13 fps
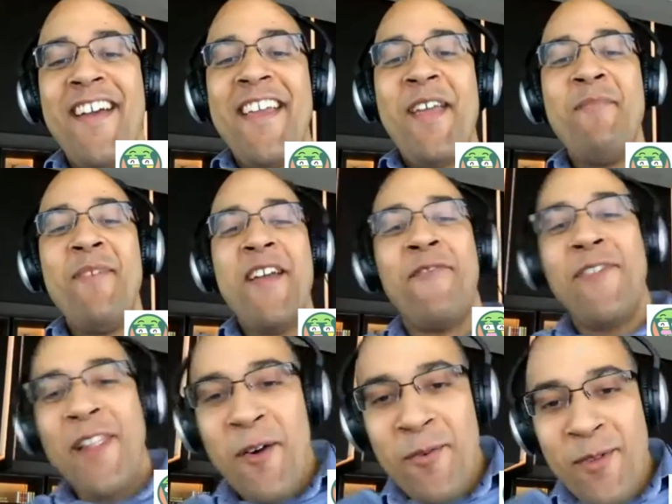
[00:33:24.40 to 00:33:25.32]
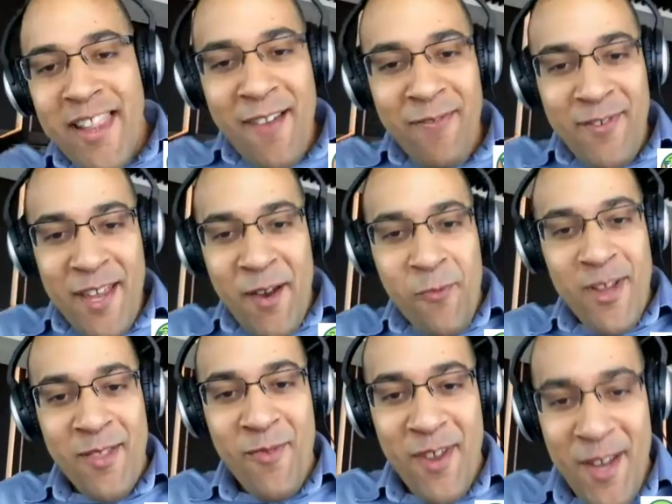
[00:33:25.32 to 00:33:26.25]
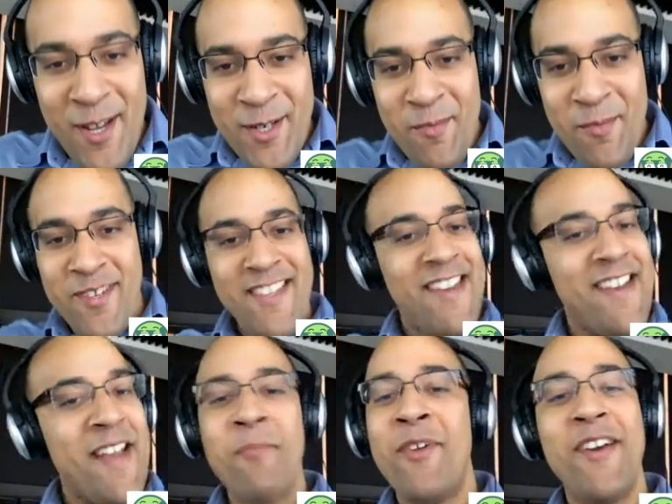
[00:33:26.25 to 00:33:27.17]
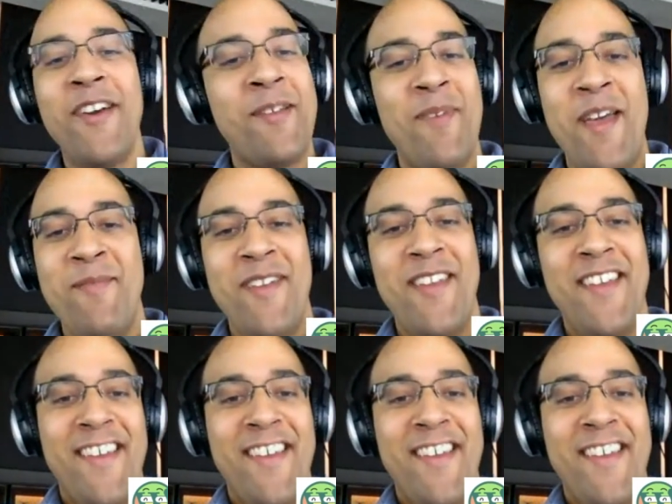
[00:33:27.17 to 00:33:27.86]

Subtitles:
Give me a float left and a width 100%, and I'm good, baby.